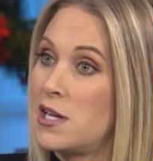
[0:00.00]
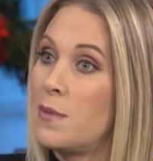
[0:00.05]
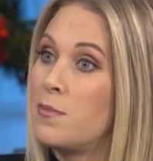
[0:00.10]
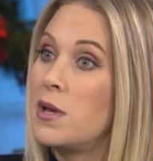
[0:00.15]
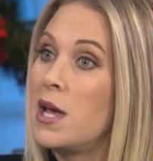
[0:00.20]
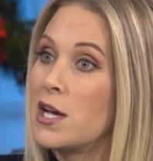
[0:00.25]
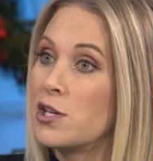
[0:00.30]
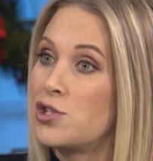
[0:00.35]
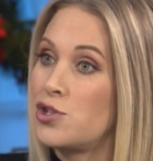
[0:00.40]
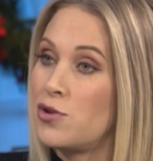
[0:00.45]
this up
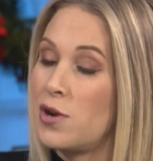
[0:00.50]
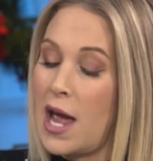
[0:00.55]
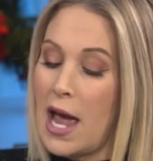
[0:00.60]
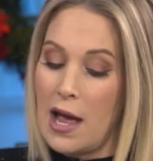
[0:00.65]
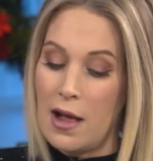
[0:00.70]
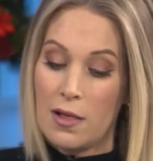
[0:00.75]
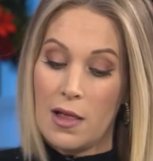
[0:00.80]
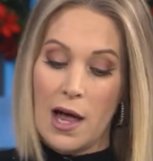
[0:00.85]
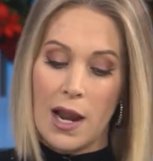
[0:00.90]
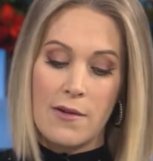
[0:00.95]

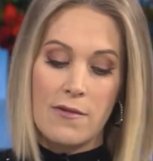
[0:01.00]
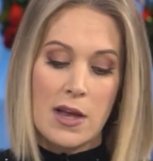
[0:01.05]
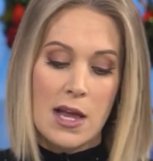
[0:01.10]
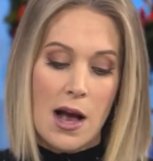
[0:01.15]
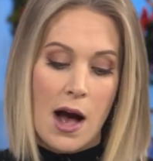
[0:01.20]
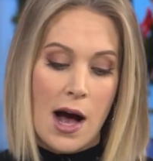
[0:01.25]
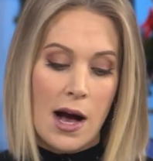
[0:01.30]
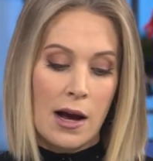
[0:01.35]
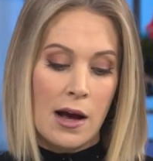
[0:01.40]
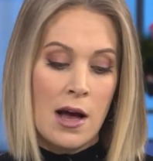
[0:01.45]
yesterday, a lot of
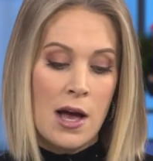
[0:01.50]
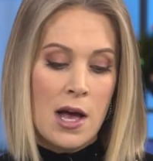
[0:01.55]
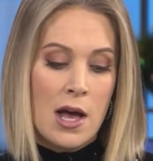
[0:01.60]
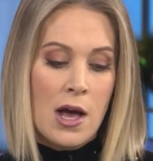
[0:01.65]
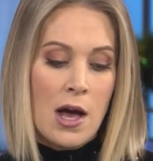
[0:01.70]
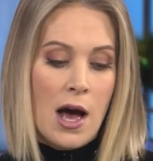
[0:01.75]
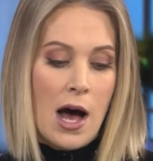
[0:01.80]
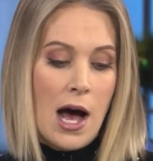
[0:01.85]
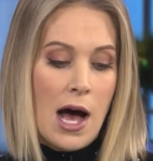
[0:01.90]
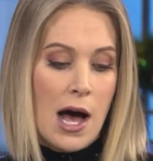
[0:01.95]
young
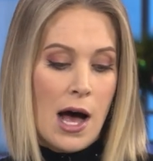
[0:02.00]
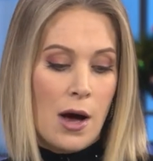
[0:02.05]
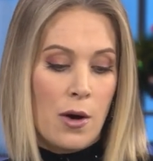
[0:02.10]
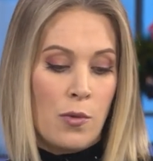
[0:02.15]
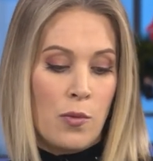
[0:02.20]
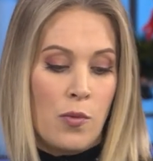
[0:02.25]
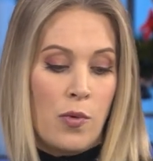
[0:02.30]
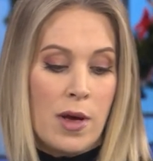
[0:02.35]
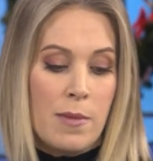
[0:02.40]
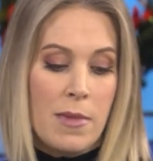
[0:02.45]
uh,
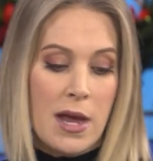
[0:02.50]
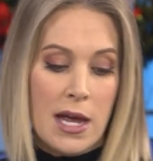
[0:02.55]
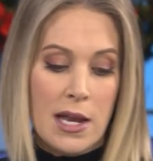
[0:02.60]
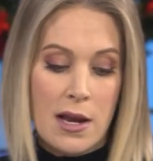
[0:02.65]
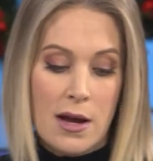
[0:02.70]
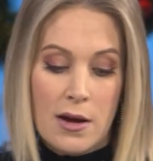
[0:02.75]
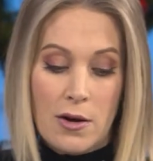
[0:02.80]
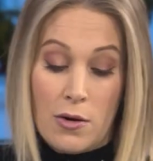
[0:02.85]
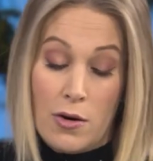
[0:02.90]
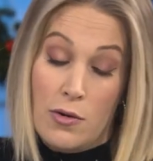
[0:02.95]

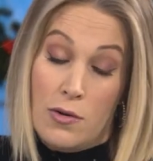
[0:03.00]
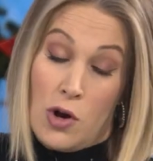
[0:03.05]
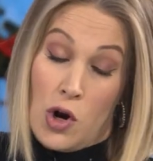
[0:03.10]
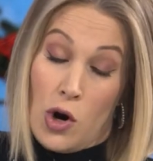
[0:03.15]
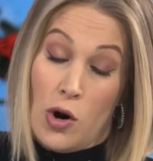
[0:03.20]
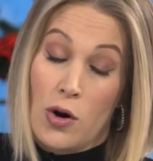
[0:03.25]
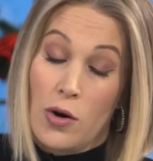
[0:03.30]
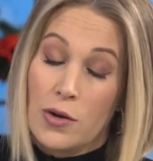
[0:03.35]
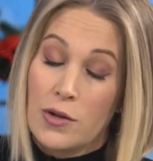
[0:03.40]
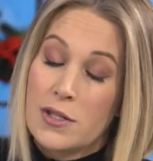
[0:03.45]
women or
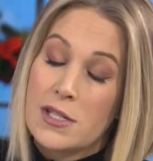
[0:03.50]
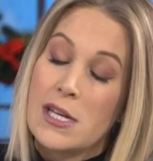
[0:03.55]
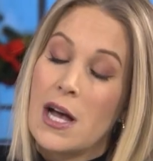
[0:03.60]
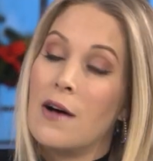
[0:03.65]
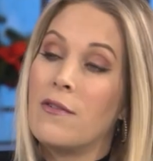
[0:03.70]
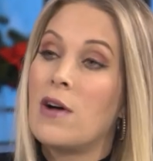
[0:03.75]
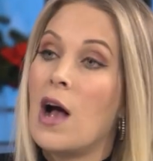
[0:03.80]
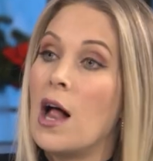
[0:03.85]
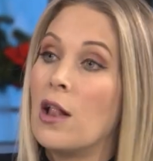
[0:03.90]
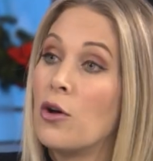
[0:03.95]
girls
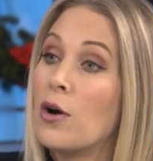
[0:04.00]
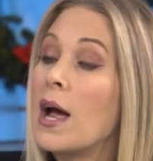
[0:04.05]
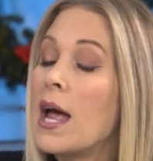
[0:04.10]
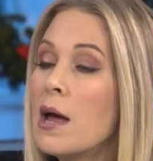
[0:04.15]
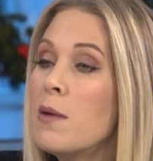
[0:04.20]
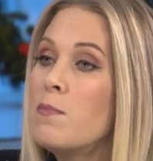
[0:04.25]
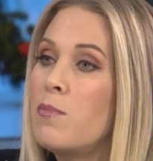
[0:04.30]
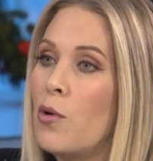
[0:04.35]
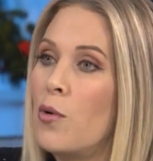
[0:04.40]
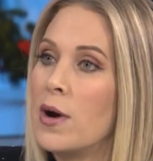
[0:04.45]
of color
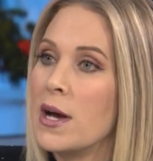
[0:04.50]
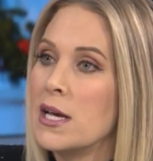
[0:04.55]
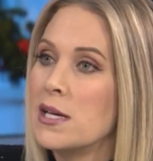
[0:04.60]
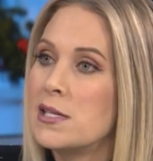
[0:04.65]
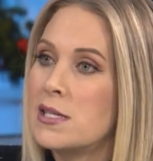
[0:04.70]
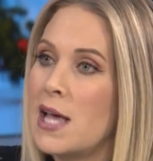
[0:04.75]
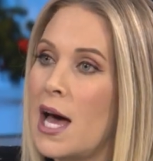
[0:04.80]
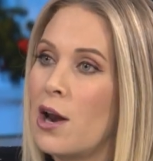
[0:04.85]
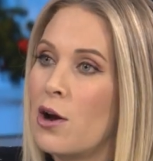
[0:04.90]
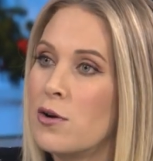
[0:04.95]
and
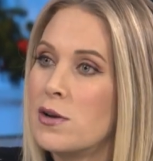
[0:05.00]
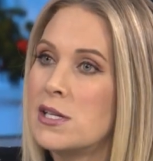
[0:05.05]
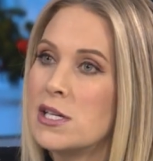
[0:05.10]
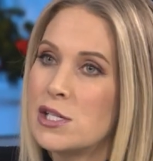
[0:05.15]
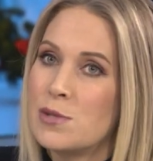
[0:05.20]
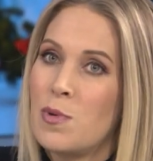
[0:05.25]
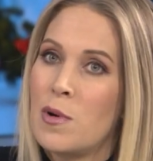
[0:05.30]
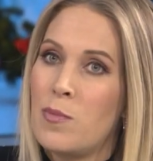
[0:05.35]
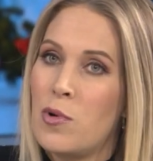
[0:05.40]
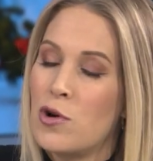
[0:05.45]
boys that are
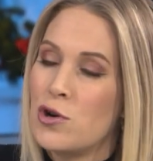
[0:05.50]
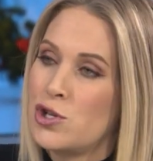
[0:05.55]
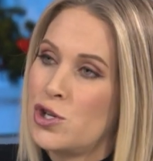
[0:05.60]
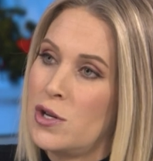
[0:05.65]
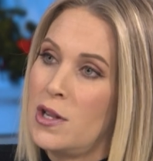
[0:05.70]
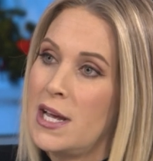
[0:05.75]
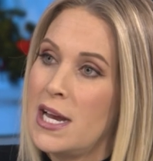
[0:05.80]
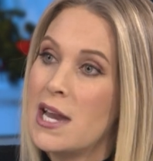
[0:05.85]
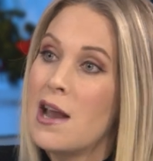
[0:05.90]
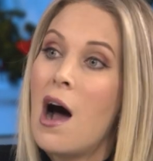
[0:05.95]

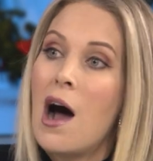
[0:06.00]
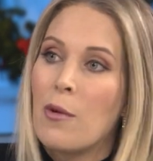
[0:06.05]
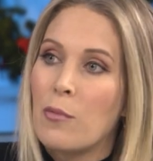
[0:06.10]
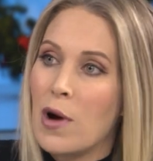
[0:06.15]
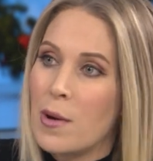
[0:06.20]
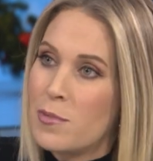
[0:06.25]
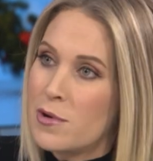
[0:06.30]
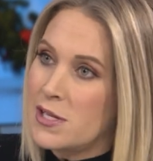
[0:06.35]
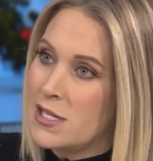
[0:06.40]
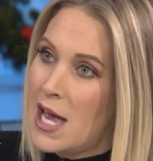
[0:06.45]
disproportionately not
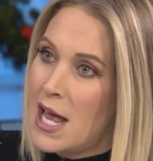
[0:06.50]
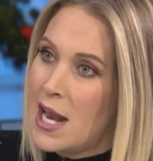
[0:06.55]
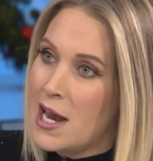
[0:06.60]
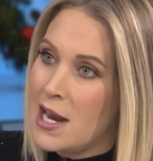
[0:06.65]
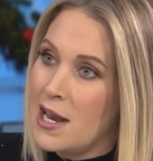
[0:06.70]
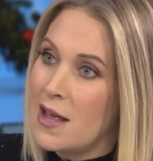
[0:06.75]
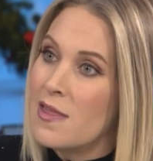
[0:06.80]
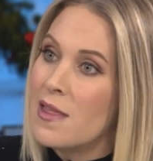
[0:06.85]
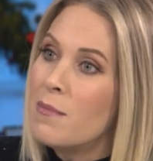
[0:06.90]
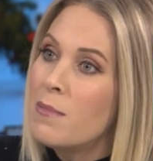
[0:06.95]

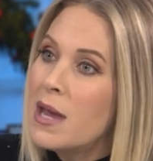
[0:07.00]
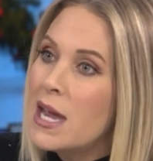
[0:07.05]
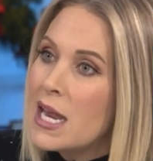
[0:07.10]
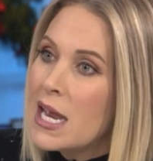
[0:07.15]
represented in exactly.